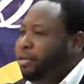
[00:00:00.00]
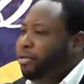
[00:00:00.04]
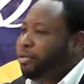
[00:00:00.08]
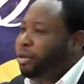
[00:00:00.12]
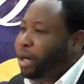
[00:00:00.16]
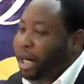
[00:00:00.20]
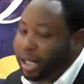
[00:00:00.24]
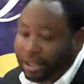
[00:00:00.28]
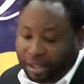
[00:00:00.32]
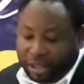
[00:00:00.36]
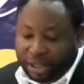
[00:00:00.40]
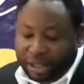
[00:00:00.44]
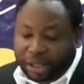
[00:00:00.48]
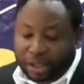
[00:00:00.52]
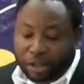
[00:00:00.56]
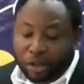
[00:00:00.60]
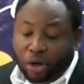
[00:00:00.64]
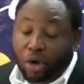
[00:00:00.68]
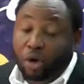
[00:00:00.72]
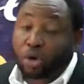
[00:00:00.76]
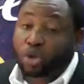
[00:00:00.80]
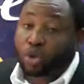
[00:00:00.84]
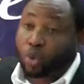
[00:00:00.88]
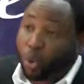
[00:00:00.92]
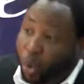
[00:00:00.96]
of Christ is
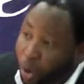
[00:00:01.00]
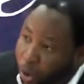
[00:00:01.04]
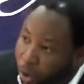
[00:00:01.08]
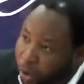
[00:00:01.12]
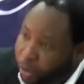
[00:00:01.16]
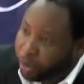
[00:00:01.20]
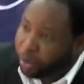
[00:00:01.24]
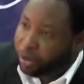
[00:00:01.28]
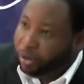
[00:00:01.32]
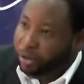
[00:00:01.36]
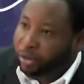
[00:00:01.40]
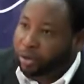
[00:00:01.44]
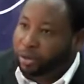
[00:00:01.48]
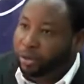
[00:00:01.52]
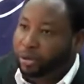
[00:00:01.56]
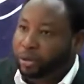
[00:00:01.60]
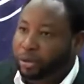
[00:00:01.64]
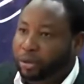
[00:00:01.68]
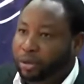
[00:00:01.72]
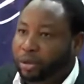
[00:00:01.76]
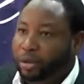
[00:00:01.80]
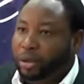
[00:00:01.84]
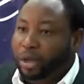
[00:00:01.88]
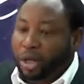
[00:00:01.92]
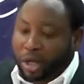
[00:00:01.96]
God's word.
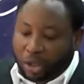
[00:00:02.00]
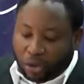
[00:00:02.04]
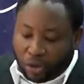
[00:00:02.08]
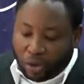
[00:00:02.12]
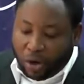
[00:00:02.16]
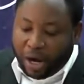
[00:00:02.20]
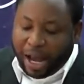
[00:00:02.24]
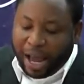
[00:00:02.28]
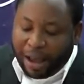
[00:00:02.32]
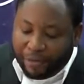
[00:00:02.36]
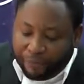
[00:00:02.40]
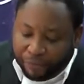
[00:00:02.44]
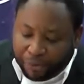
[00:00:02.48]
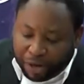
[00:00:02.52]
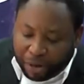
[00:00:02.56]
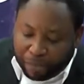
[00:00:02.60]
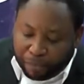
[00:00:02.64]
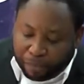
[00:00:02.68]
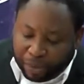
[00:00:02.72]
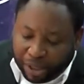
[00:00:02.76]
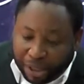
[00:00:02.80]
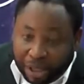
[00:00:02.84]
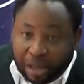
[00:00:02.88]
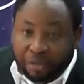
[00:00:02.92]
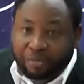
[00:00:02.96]
So every
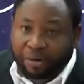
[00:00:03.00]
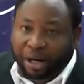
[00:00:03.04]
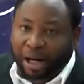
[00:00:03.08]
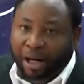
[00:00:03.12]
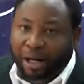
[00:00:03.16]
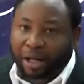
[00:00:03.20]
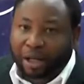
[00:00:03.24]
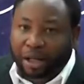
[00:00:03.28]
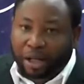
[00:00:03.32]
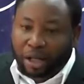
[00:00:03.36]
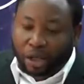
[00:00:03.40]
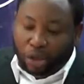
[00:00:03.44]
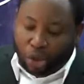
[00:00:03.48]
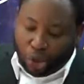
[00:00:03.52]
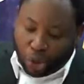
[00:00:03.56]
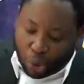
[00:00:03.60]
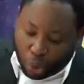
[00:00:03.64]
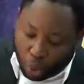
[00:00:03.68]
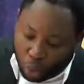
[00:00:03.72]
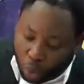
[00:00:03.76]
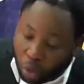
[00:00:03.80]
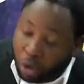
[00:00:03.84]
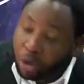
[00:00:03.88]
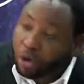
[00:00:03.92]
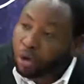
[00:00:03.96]
believer, you
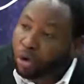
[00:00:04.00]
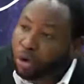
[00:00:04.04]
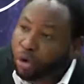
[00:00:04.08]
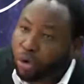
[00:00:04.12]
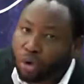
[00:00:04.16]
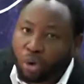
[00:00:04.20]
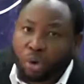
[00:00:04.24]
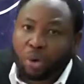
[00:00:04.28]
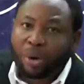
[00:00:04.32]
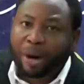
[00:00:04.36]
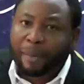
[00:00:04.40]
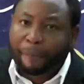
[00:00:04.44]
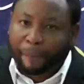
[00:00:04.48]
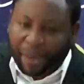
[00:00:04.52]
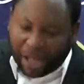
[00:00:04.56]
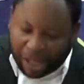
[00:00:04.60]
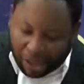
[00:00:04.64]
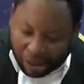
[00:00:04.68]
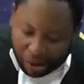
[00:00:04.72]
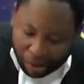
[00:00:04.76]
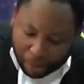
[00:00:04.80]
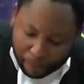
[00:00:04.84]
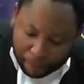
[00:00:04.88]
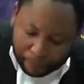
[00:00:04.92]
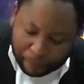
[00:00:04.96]
want to grow and
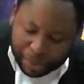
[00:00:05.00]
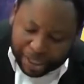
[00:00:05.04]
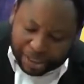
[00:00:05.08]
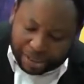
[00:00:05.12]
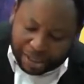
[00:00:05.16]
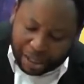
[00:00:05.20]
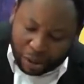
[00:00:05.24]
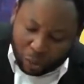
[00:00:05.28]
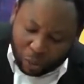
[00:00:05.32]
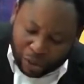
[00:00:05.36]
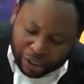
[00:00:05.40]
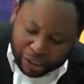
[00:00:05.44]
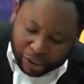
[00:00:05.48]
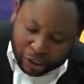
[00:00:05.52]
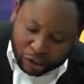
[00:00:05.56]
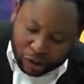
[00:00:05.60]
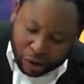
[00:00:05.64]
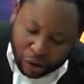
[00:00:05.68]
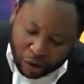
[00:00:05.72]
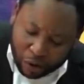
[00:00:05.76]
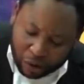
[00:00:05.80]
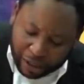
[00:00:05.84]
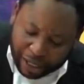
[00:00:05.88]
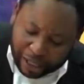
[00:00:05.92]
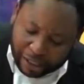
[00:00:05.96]
become better with
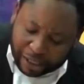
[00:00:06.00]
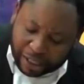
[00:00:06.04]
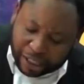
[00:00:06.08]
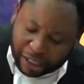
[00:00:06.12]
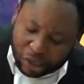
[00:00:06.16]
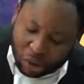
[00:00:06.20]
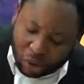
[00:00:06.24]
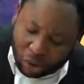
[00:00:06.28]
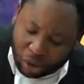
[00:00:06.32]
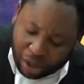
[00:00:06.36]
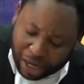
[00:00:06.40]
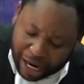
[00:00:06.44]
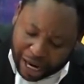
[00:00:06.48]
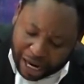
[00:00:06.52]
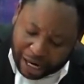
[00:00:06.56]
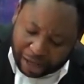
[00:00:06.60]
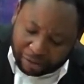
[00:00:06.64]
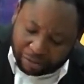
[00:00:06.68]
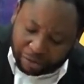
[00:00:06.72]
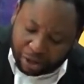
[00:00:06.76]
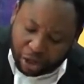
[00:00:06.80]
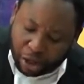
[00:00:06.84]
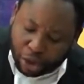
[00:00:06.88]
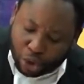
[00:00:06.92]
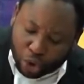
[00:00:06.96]
God and in your
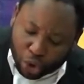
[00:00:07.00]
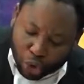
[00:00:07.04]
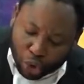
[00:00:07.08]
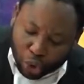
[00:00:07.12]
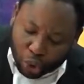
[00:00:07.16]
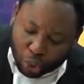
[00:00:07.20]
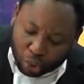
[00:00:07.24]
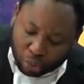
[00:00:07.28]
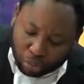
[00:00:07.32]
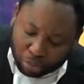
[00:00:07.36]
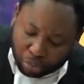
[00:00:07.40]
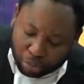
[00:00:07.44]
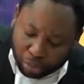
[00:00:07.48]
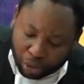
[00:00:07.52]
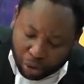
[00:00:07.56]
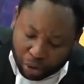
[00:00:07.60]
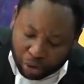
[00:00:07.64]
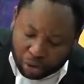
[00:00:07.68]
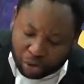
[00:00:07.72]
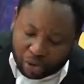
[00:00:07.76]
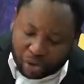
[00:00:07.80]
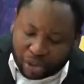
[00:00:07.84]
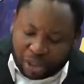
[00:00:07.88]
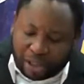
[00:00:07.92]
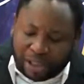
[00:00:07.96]
life, you
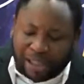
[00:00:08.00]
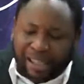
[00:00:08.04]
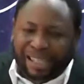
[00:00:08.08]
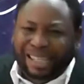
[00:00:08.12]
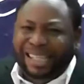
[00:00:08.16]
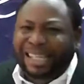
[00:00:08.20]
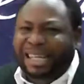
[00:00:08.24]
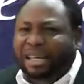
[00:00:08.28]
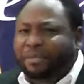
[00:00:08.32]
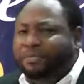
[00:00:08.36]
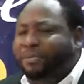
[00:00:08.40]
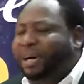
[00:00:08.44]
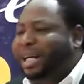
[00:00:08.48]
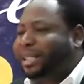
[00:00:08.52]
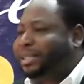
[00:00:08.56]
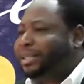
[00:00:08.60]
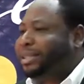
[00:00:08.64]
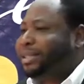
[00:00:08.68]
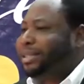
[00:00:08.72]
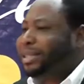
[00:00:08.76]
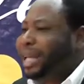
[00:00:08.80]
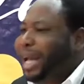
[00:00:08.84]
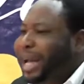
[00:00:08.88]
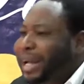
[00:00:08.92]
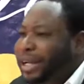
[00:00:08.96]
must give
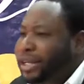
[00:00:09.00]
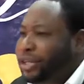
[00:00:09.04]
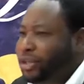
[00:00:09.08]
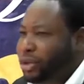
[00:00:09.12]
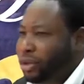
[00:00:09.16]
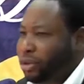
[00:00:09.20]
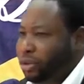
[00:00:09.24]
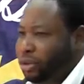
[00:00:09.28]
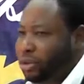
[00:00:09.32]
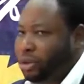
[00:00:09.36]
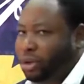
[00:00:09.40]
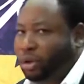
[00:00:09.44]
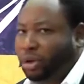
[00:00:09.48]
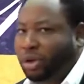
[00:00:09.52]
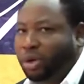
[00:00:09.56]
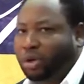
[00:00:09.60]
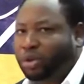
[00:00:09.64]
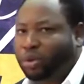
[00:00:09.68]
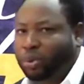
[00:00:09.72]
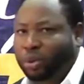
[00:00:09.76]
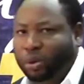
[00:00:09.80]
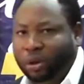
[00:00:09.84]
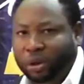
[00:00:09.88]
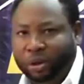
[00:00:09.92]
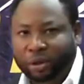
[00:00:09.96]
attention to
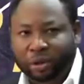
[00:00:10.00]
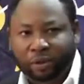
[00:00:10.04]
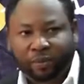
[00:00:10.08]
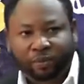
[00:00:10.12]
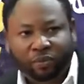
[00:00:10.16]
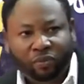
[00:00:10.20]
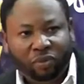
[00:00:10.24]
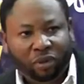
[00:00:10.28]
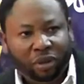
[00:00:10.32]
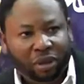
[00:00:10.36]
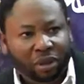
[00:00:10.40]
God's word.